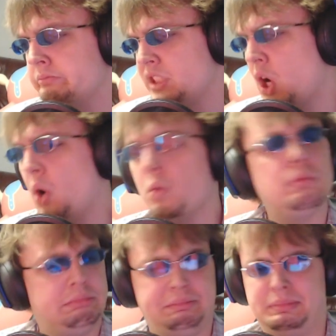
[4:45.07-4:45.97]
No...
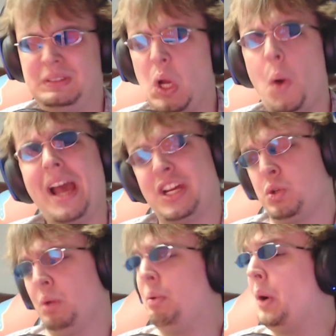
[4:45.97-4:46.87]
No
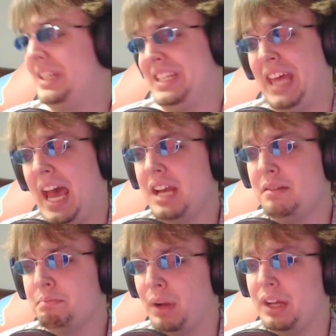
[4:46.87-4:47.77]
actual point to that,
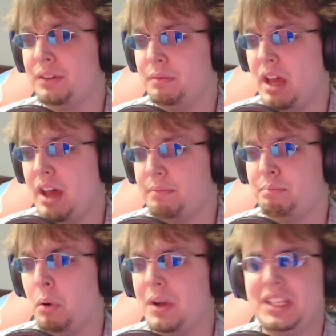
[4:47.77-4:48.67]
but...
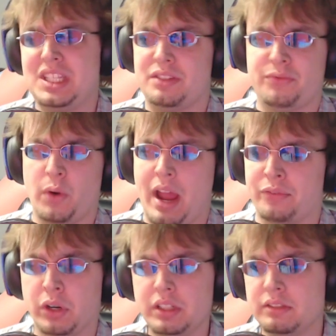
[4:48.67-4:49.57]
Points for
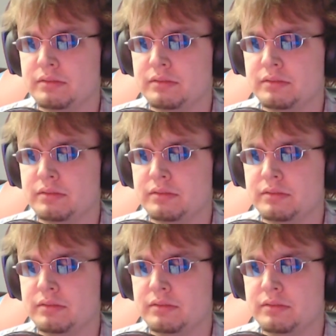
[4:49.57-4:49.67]
effort.